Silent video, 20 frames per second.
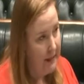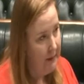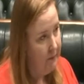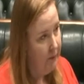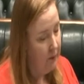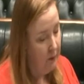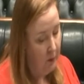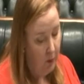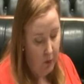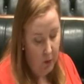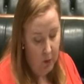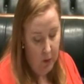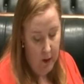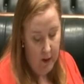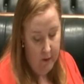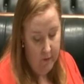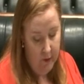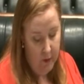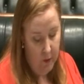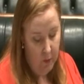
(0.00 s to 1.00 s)
people all
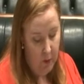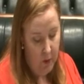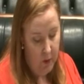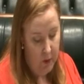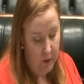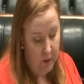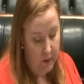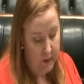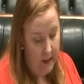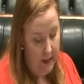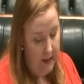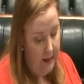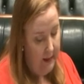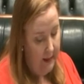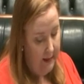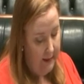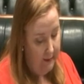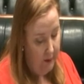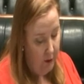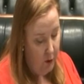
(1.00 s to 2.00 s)
over the world
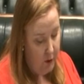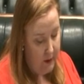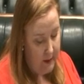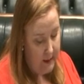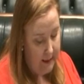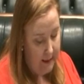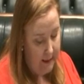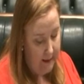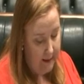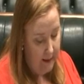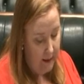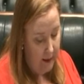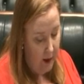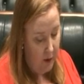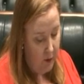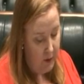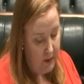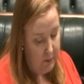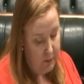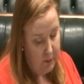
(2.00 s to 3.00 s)
in order to get the
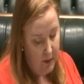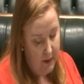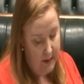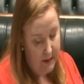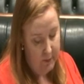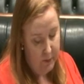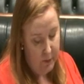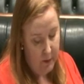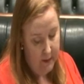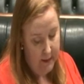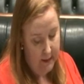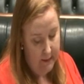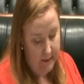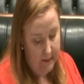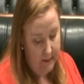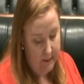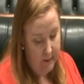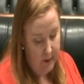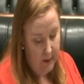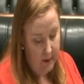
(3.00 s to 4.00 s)
lowest priced
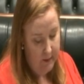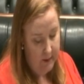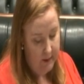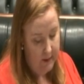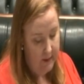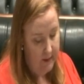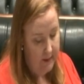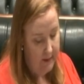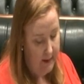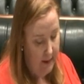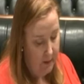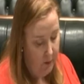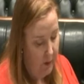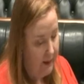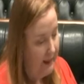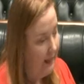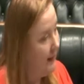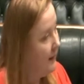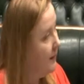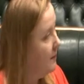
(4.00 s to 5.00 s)
products and services, then
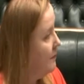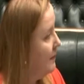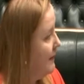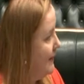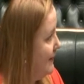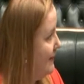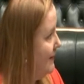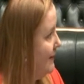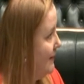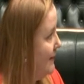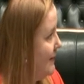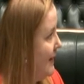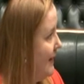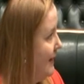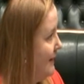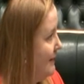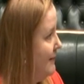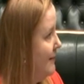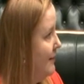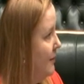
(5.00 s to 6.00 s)
we are complicit
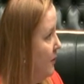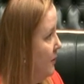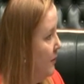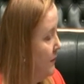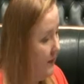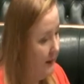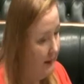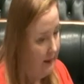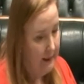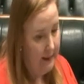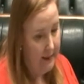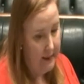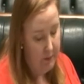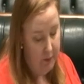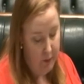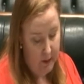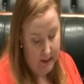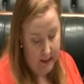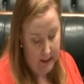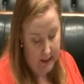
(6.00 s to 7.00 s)
ourselves in
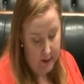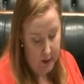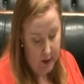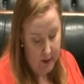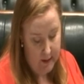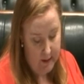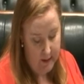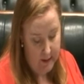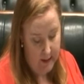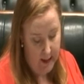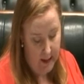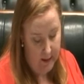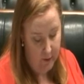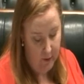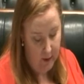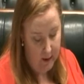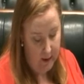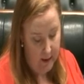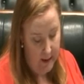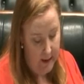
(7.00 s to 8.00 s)
exploitation and
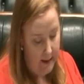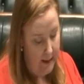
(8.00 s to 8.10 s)
slavery.